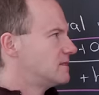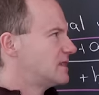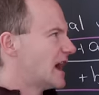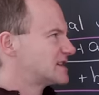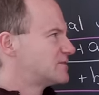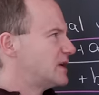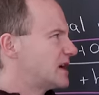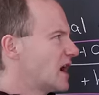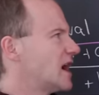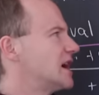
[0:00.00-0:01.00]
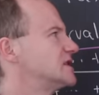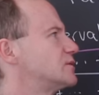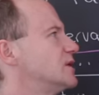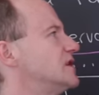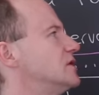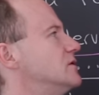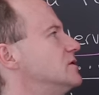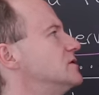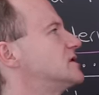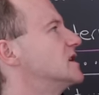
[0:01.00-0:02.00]
that's because we
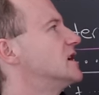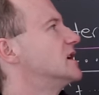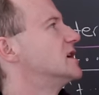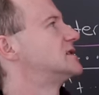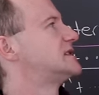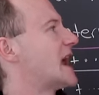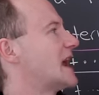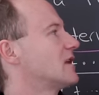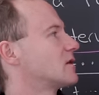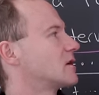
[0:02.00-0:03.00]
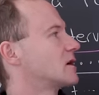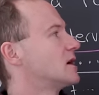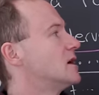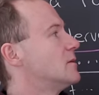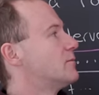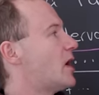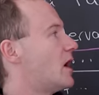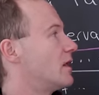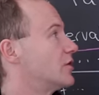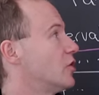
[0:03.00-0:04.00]
use the Taylor
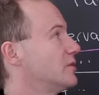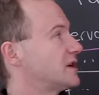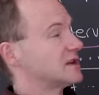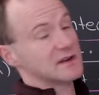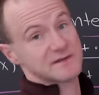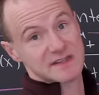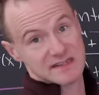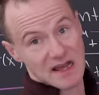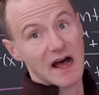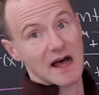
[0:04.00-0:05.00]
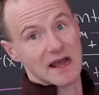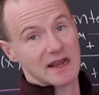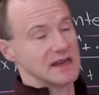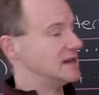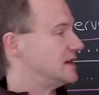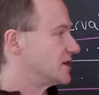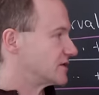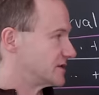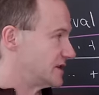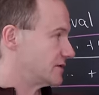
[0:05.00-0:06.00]
polynomial of sine
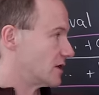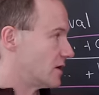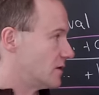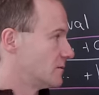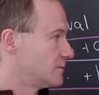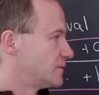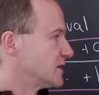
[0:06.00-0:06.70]
near zero.